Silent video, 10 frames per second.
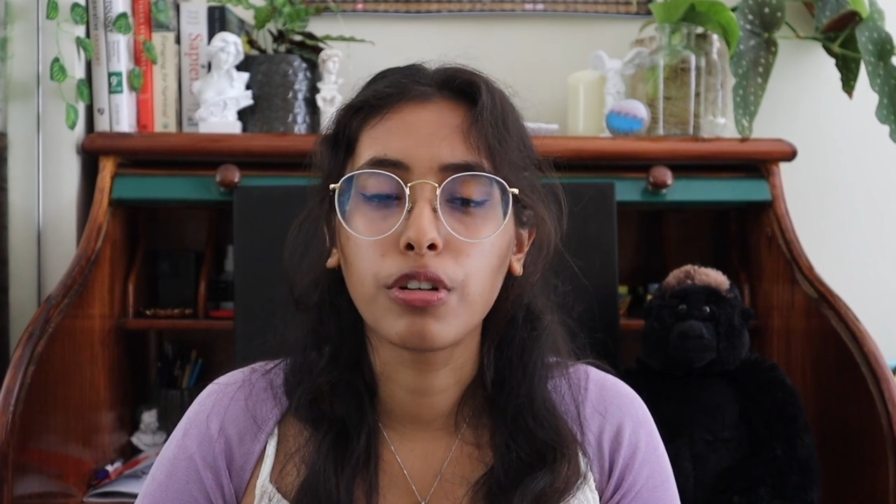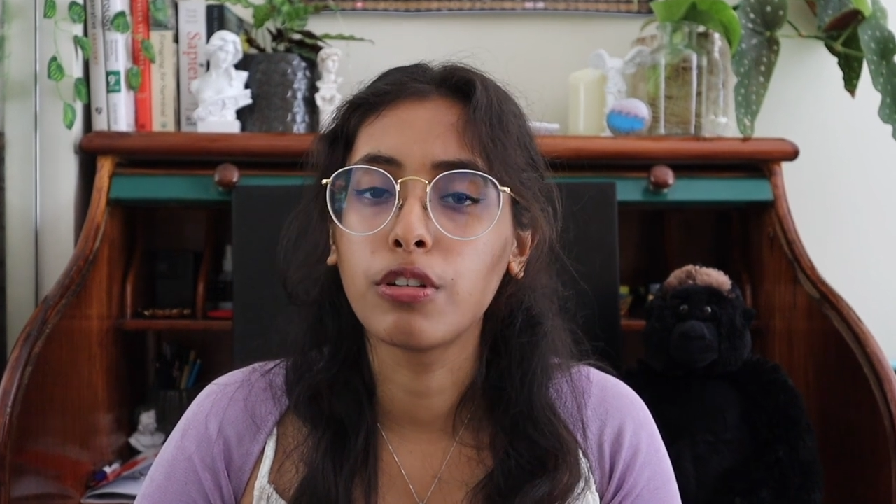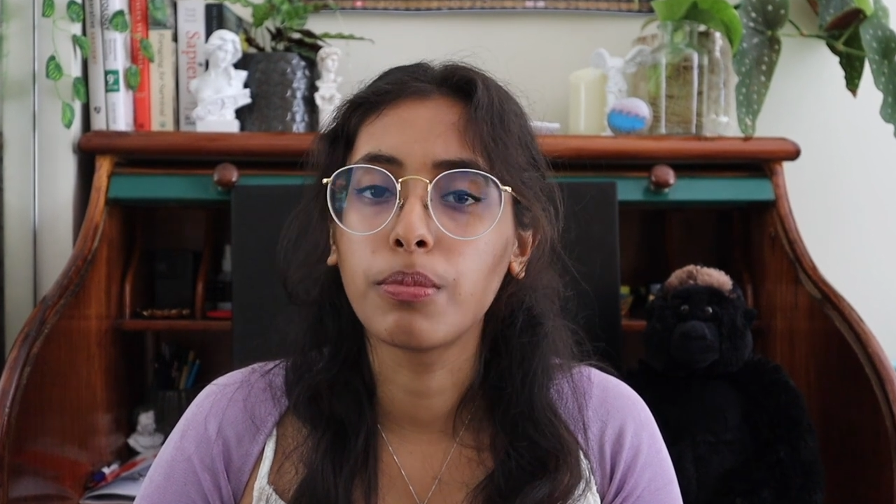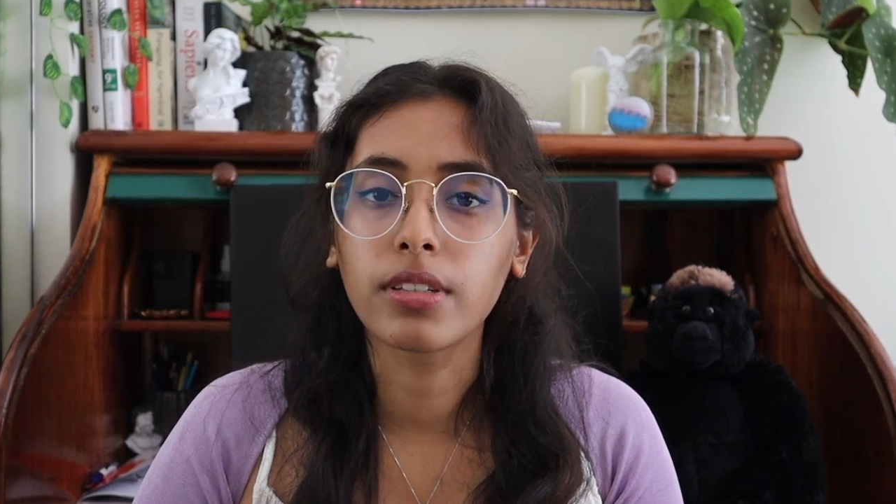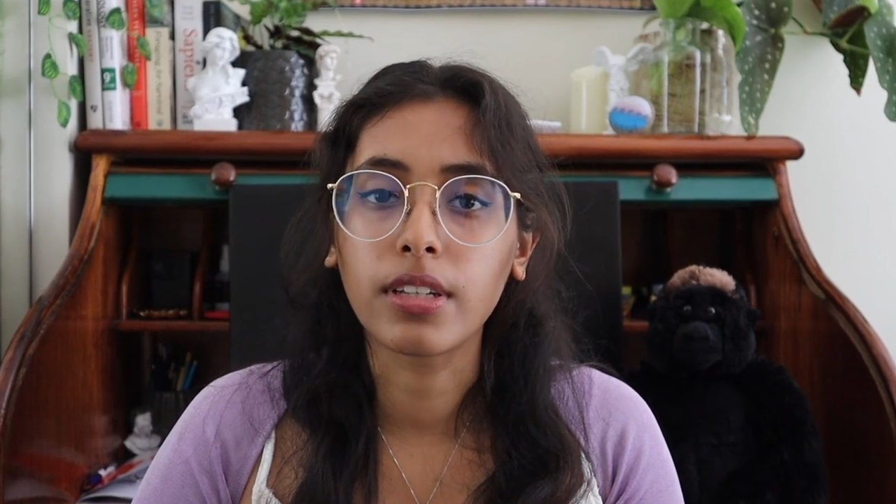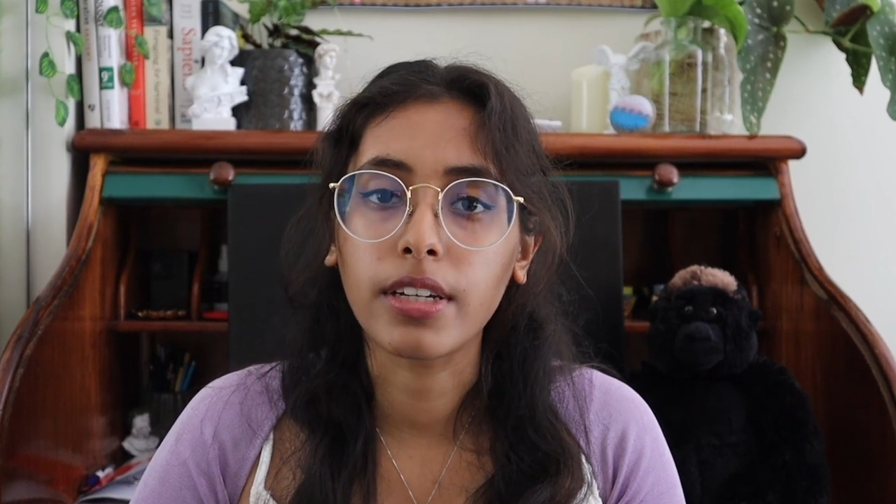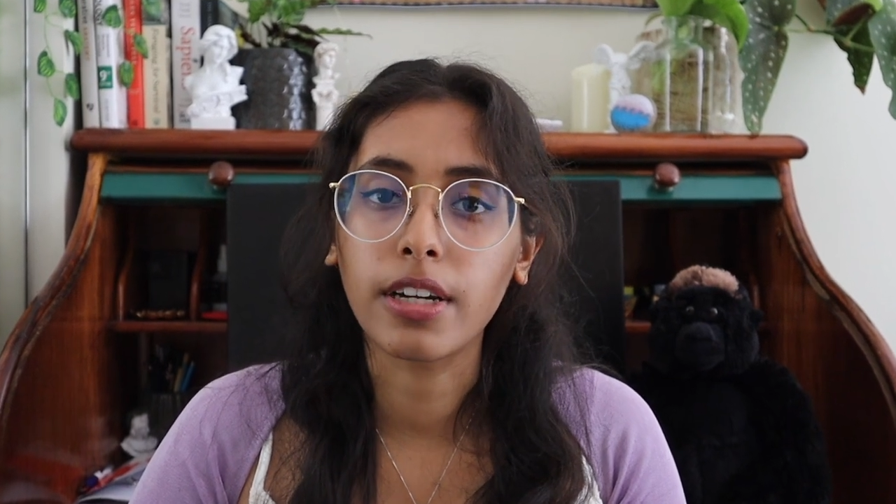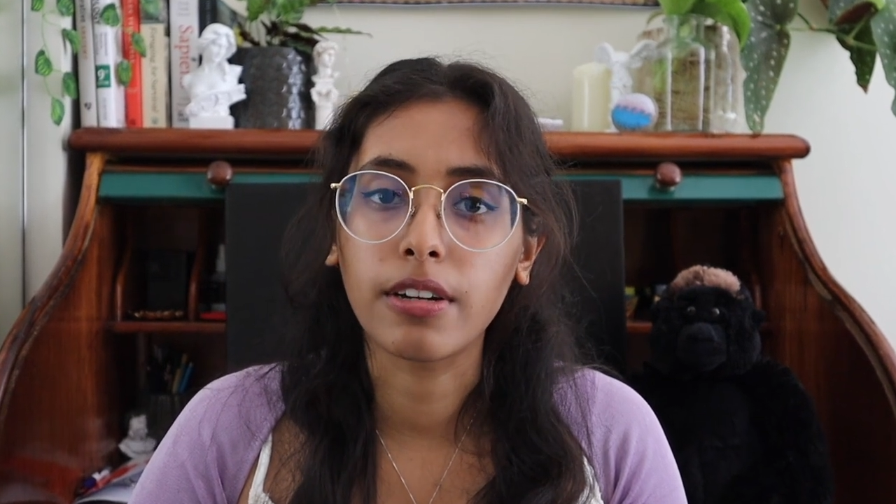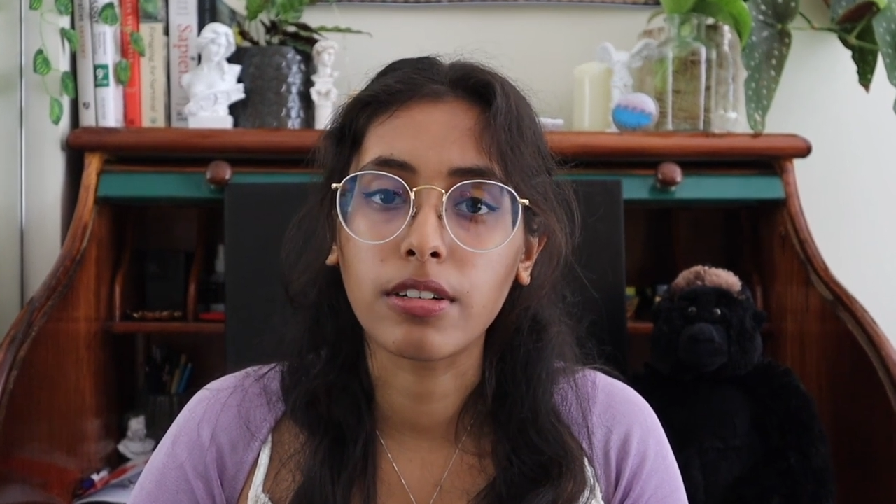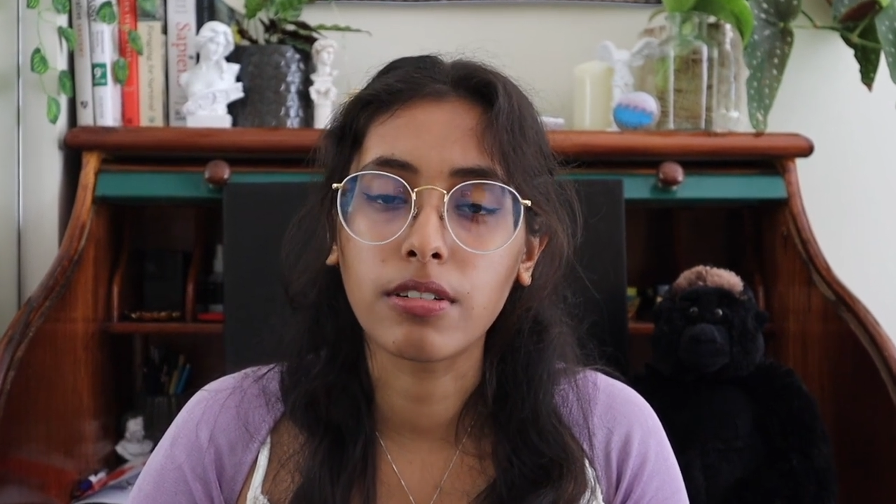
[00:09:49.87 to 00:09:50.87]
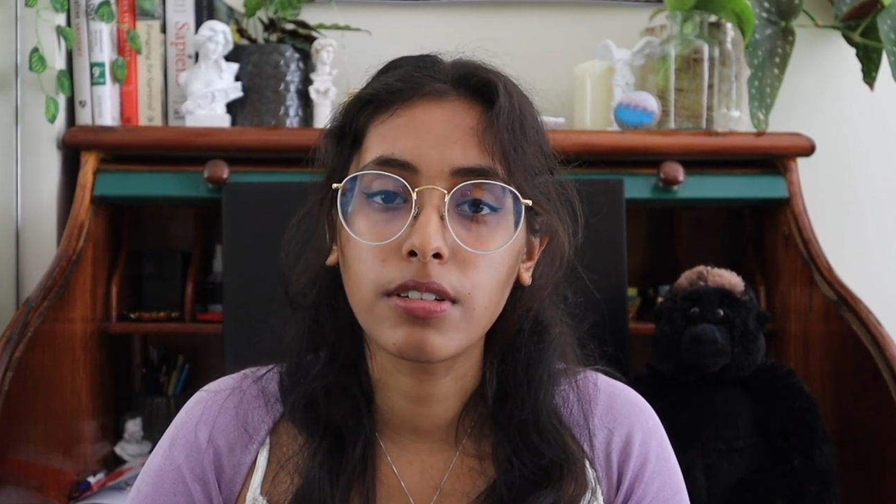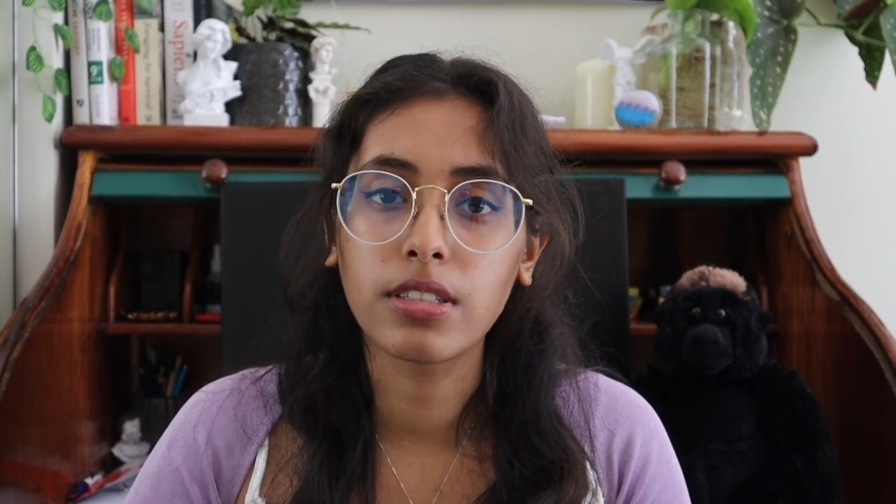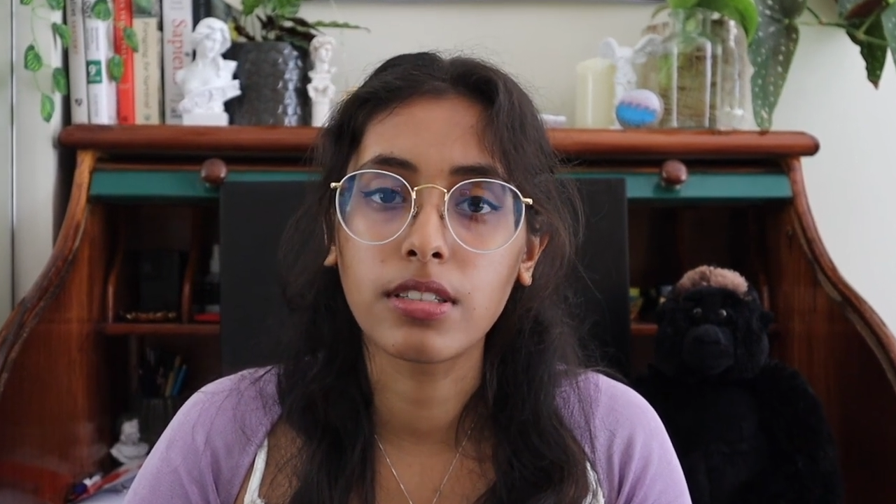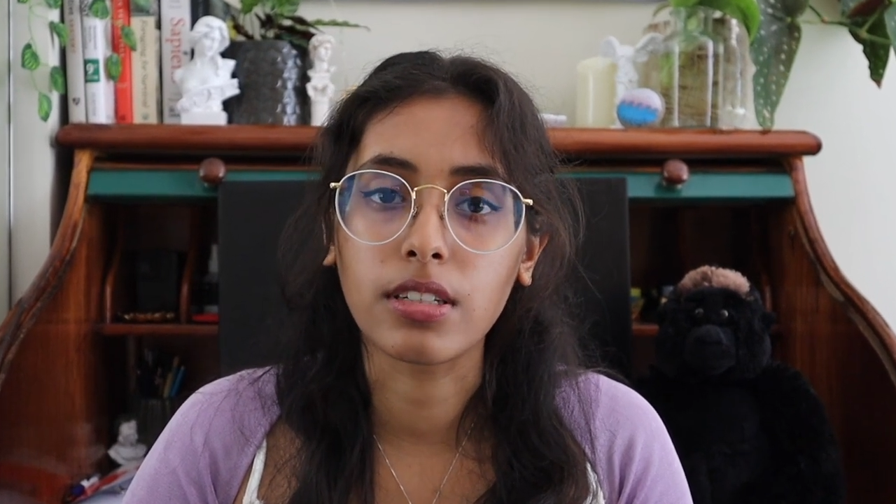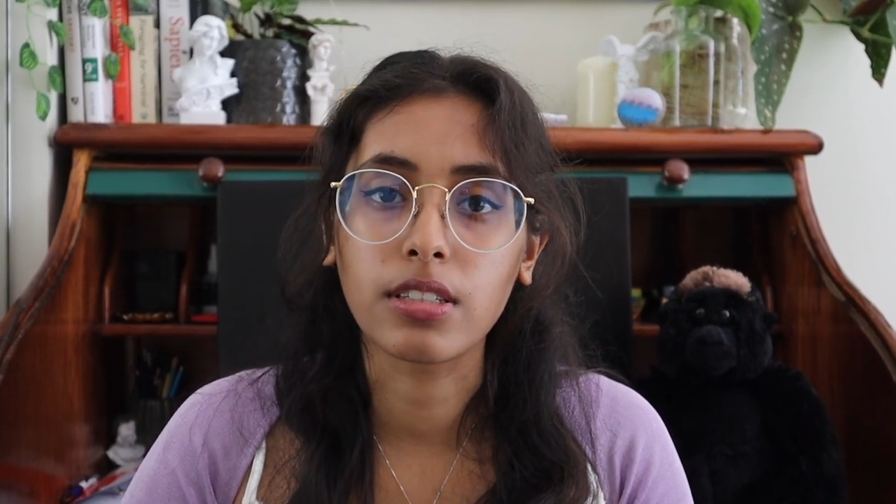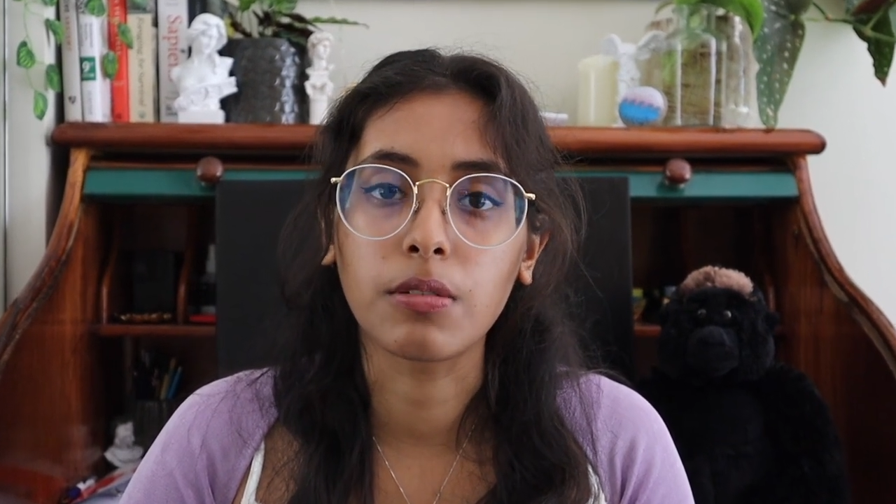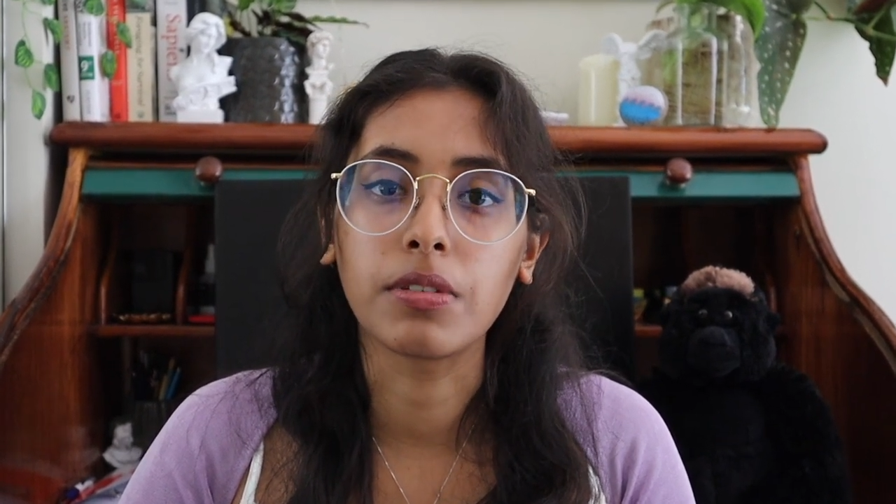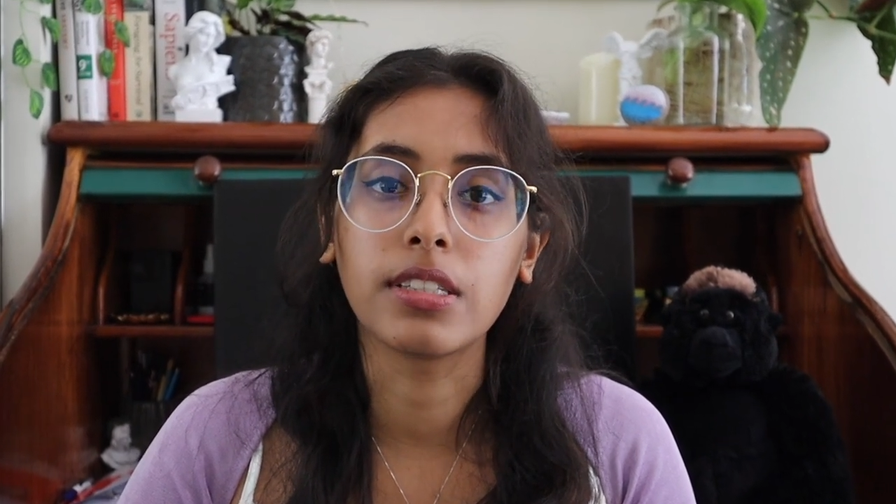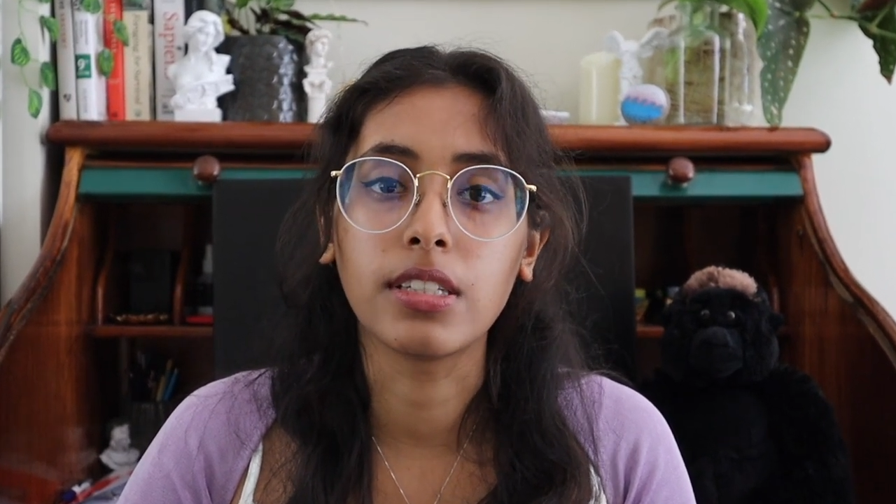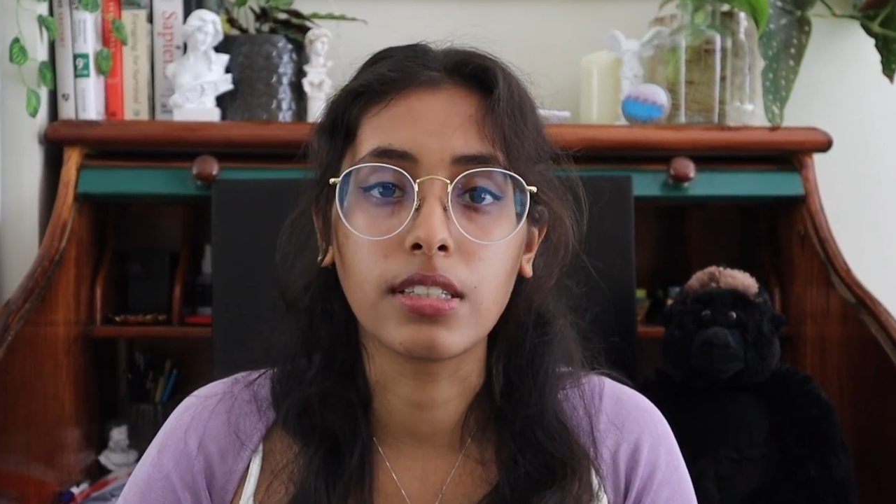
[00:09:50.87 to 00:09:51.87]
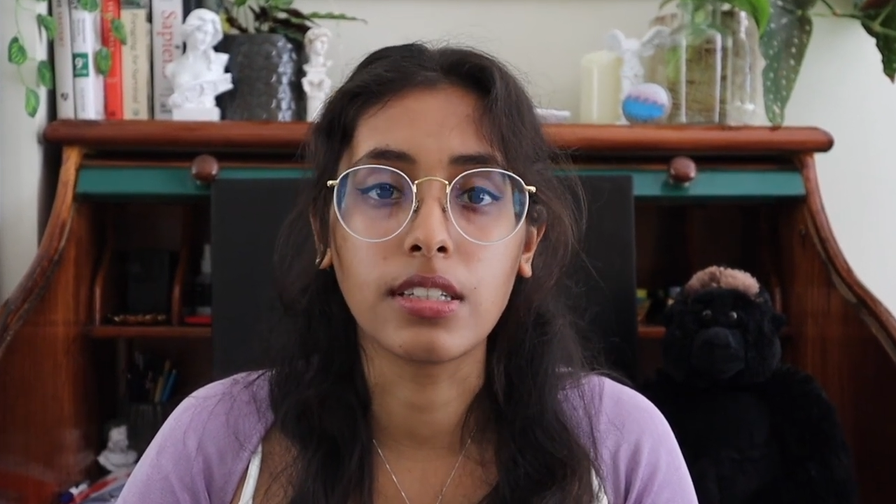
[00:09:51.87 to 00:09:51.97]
human-like characteristics that we see